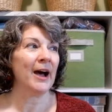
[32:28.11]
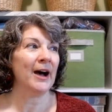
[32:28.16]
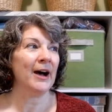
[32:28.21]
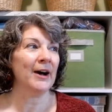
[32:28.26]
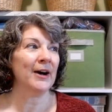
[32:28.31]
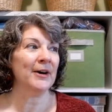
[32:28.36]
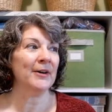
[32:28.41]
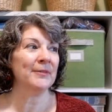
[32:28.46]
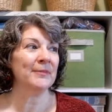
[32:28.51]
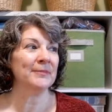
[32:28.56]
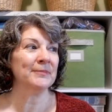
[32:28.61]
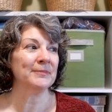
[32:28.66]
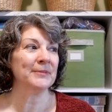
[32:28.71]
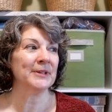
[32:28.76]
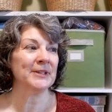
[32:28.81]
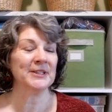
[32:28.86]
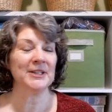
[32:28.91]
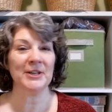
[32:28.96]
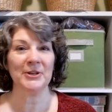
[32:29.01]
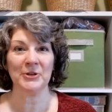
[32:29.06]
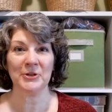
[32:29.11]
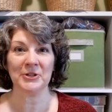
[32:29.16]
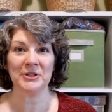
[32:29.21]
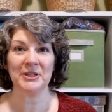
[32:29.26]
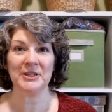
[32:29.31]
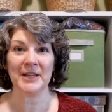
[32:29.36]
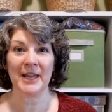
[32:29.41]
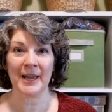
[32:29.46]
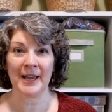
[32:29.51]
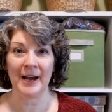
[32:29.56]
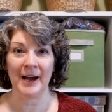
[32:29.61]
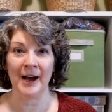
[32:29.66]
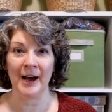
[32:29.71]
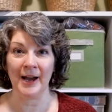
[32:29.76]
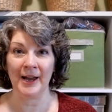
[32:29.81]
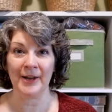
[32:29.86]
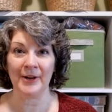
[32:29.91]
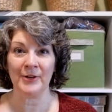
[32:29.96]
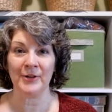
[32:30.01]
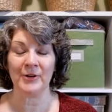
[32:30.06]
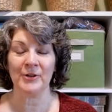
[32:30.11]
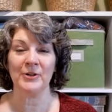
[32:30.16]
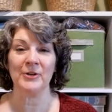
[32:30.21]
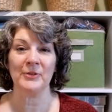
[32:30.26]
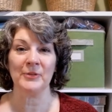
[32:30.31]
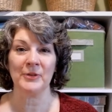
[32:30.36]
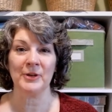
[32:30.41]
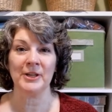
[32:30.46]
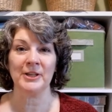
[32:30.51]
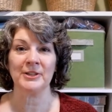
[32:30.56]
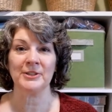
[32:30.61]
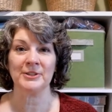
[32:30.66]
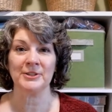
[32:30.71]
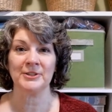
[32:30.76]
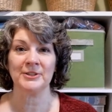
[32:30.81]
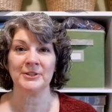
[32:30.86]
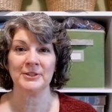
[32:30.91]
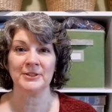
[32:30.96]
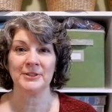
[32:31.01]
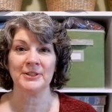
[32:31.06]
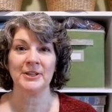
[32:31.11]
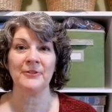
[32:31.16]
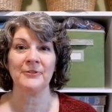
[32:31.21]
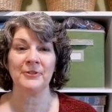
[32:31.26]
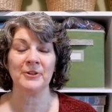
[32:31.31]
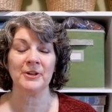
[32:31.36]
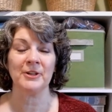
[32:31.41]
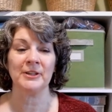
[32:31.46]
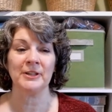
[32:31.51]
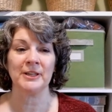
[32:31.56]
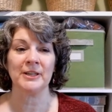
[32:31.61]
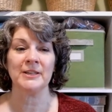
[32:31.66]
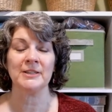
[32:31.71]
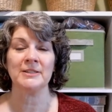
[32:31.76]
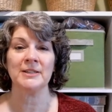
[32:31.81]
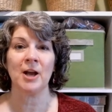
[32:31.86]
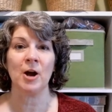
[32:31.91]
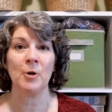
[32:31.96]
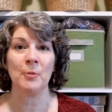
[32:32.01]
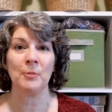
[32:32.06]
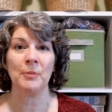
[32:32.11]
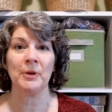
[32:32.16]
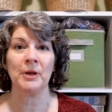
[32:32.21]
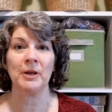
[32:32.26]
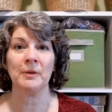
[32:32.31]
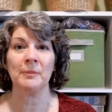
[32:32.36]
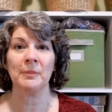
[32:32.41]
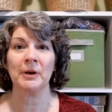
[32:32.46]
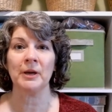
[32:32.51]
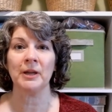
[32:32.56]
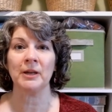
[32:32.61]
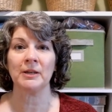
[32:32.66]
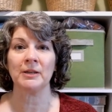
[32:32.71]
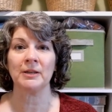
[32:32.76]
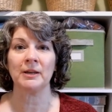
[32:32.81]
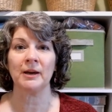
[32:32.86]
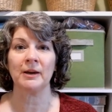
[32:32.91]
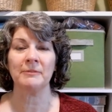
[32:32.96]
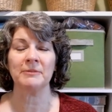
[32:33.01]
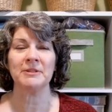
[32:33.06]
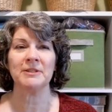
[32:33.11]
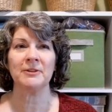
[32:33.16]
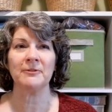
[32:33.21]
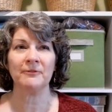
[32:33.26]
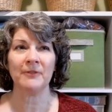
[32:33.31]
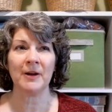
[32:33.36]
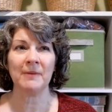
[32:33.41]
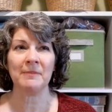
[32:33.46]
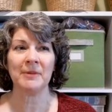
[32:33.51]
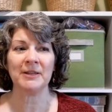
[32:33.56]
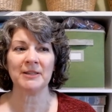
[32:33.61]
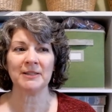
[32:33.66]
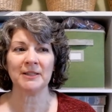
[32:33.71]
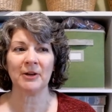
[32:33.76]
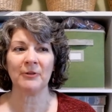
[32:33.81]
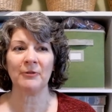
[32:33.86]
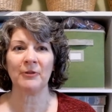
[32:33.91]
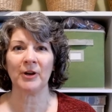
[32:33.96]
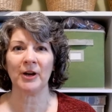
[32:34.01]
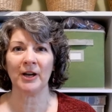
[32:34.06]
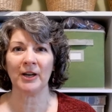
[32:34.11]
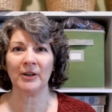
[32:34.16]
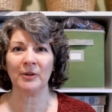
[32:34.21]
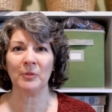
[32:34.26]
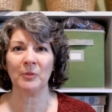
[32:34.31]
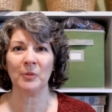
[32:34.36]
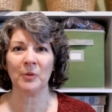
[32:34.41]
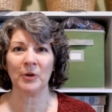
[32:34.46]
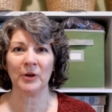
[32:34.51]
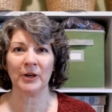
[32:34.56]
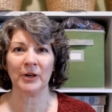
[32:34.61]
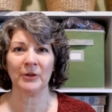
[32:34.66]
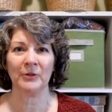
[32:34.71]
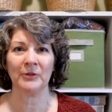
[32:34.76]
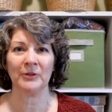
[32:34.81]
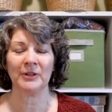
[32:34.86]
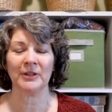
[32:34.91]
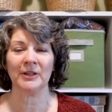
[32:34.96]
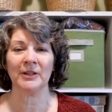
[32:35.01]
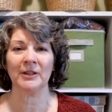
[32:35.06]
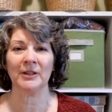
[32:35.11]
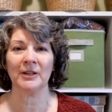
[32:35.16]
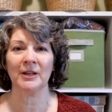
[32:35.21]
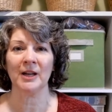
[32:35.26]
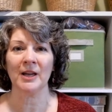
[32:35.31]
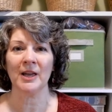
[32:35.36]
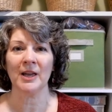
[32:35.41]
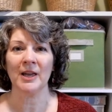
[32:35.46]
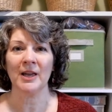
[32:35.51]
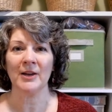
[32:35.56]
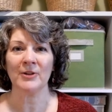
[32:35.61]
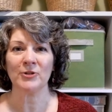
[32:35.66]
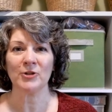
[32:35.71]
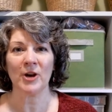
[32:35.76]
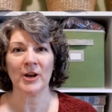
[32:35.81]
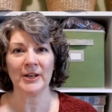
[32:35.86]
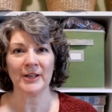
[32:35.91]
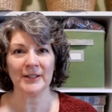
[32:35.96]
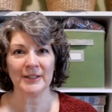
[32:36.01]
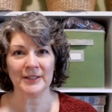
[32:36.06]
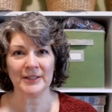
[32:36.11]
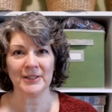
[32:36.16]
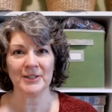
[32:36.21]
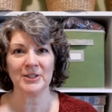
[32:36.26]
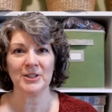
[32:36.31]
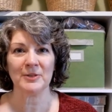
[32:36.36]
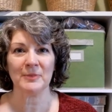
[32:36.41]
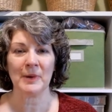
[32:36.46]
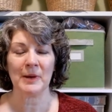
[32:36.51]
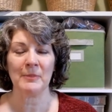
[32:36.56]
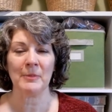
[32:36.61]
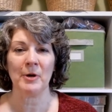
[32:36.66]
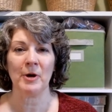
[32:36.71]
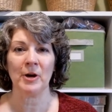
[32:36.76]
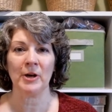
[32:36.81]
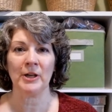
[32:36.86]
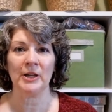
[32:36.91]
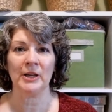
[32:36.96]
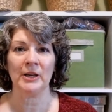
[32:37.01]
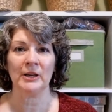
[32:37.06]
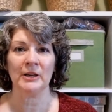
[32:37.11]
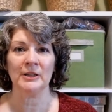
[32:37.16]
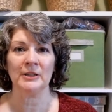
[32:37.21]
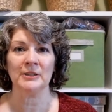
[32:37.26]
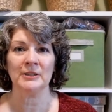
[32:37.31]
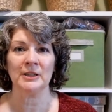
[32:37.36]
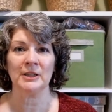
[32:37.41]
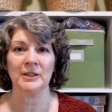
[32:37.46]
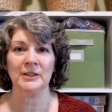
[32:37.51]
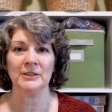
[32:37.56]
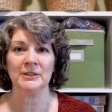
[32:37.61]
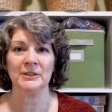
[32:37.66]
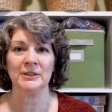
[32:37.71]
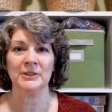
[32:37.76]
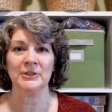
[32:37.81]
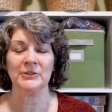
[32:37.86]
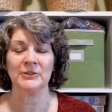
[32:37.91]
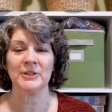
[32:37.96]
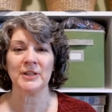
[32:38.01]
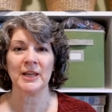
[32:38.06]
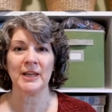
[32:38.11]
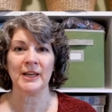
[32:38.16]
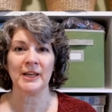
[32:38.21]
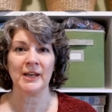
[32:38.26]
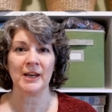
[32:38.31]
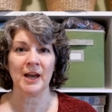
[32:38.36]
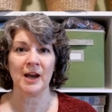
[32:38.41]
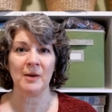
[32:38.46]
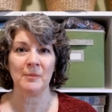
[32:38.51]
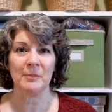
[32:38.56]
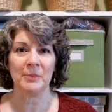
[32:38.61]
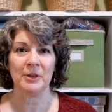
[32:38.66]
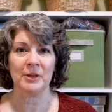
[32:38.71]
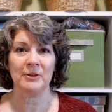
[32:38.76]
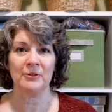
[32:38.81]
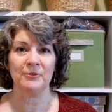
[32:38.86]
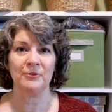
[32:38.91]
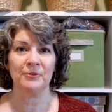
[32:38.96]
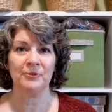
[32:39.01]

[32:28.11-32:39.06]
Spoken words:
Continuing to take iron, which definitely is helping, but still find myself kind of worn out and trying to listen to my body and take a nap